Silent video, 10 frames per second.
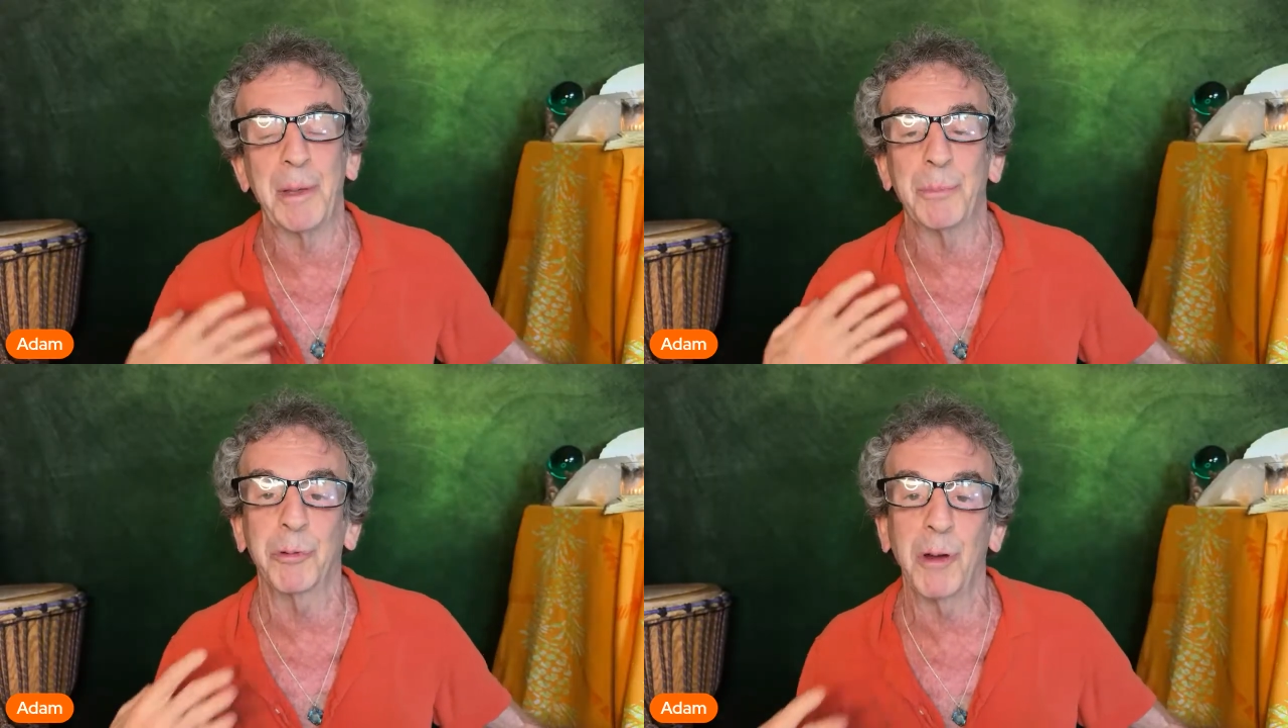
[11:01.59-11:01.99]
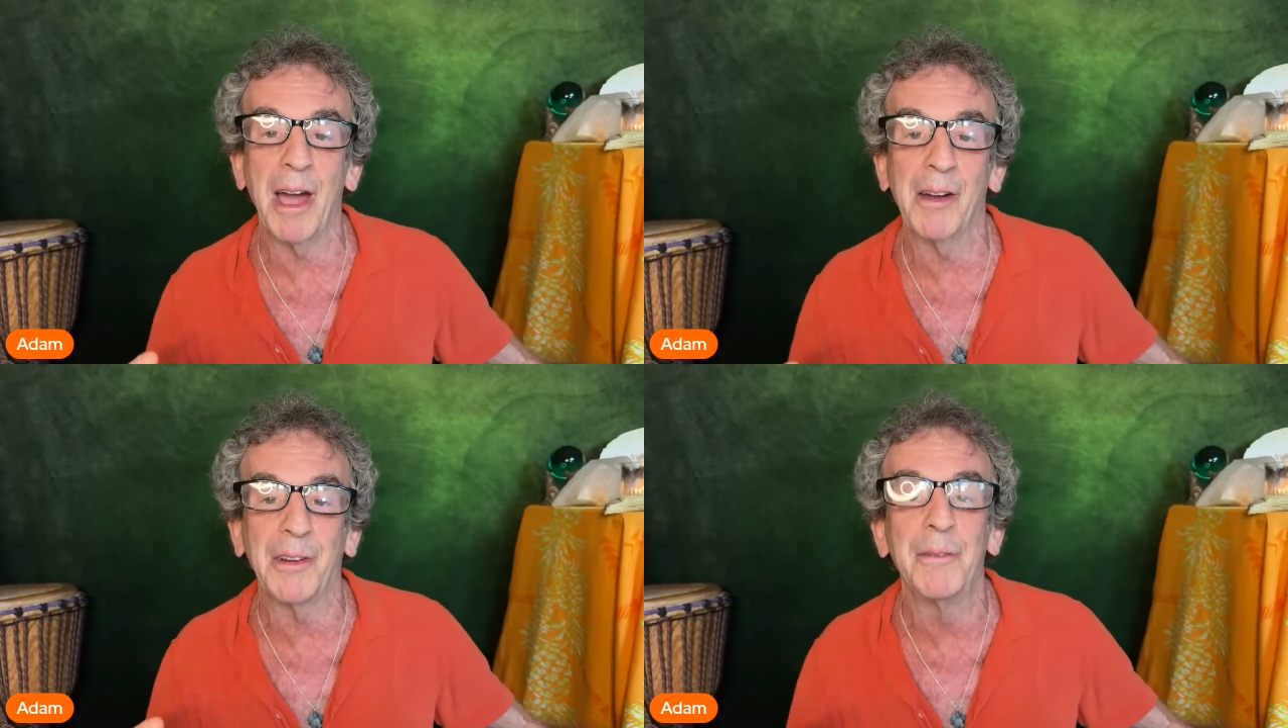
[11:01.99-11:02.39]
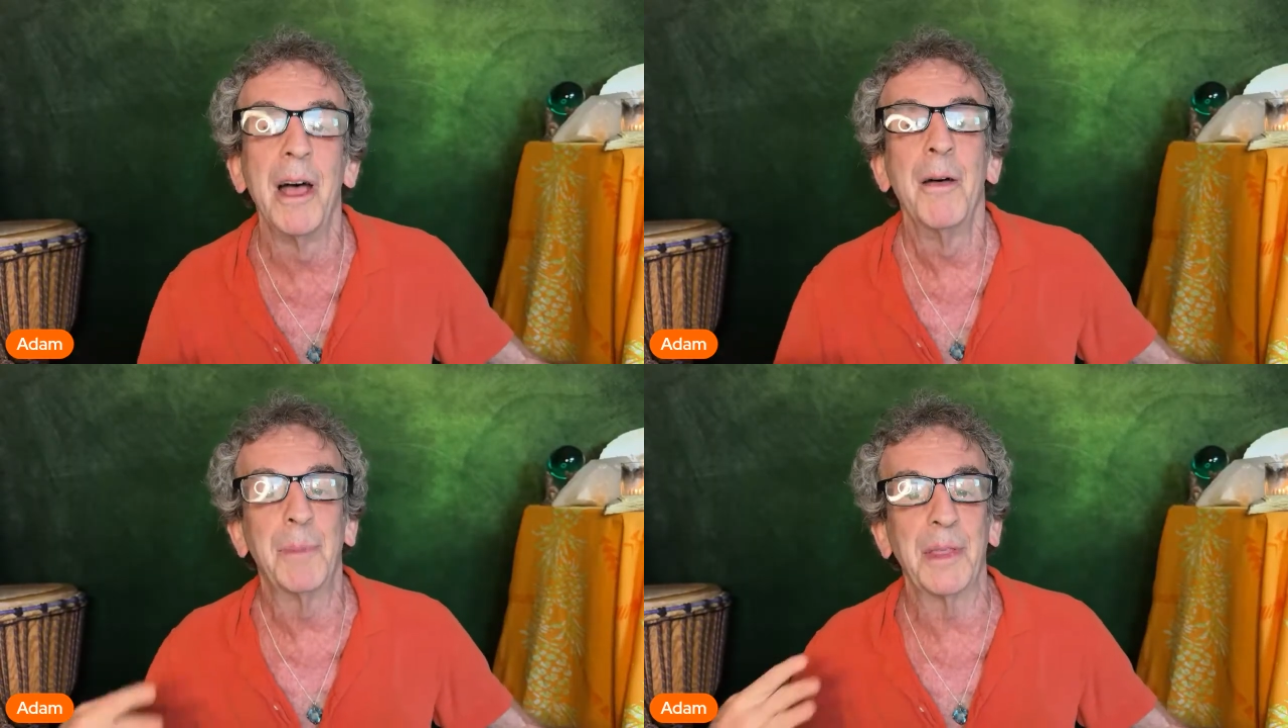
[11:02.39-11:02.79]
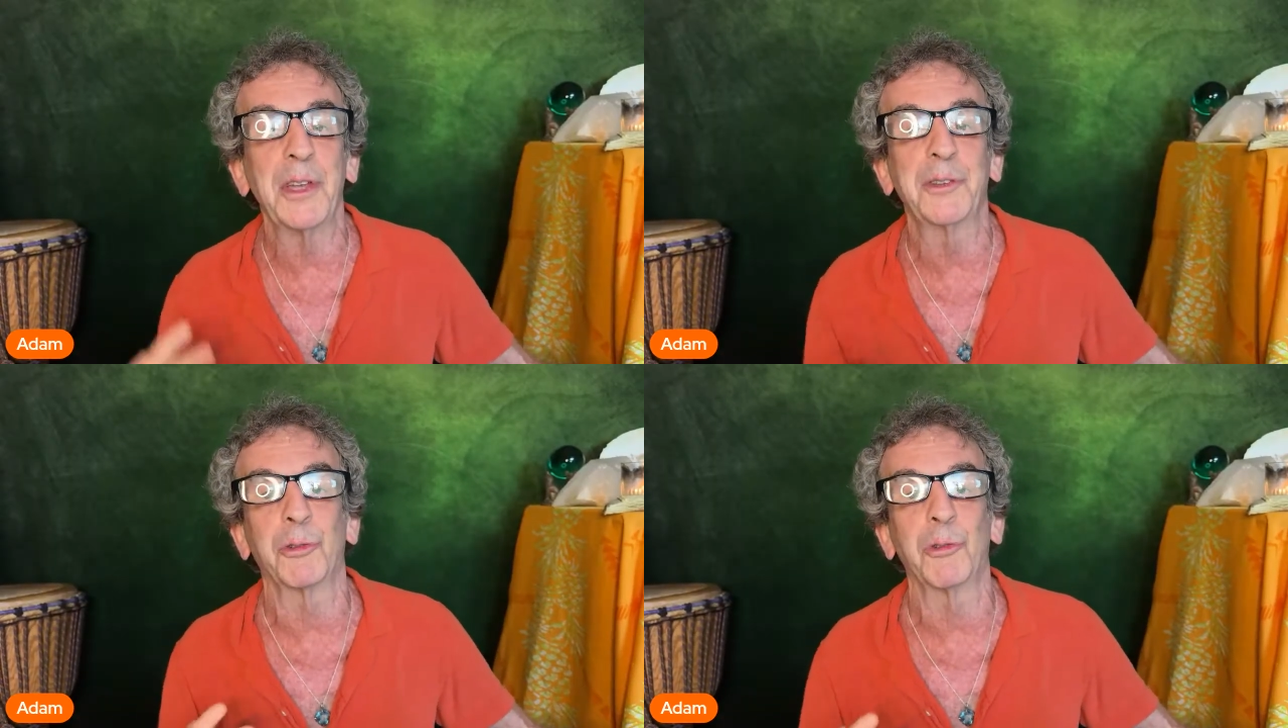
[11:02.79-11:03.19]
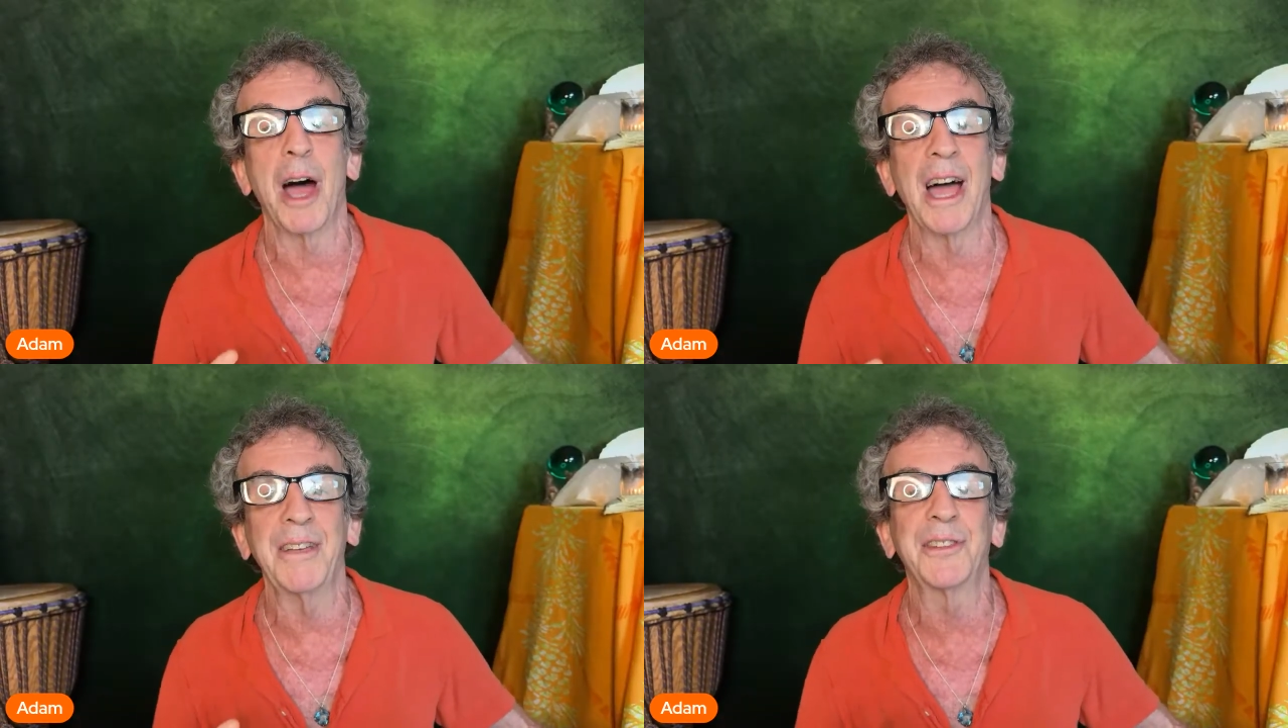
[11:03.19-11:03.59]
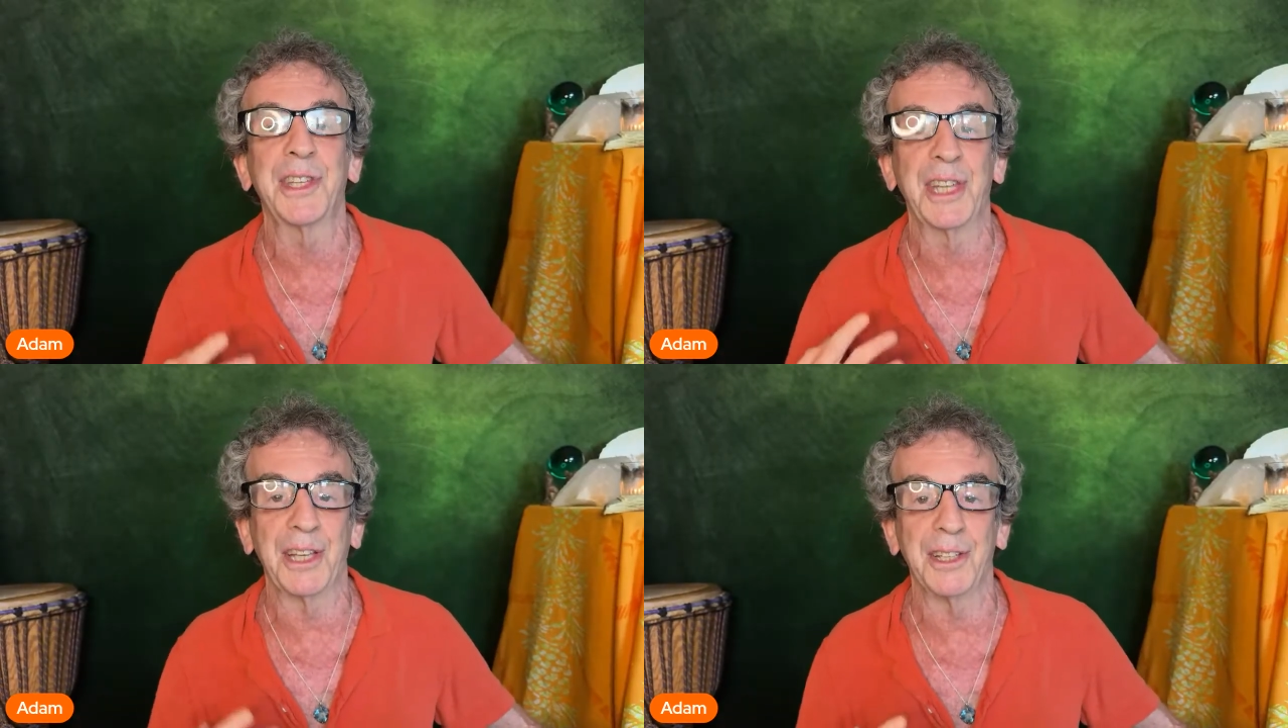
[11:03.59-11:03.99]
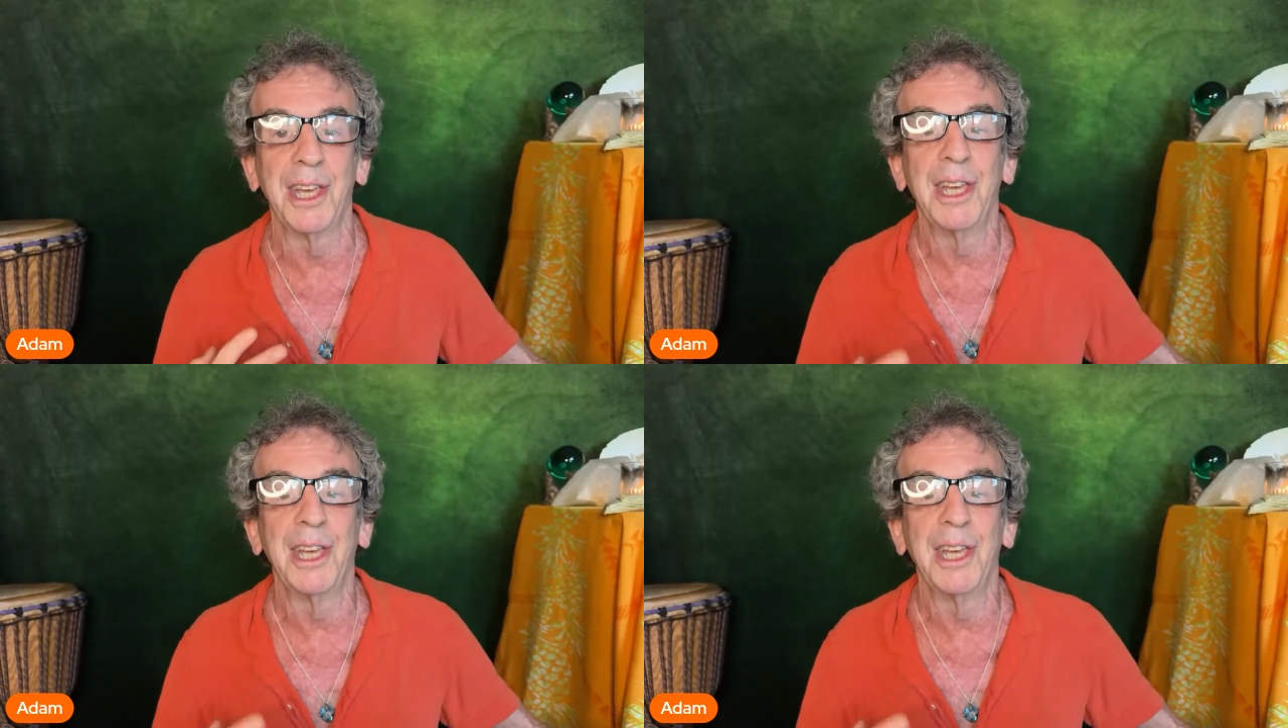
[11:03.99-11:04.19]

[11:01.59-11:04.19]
proud of, but that drives things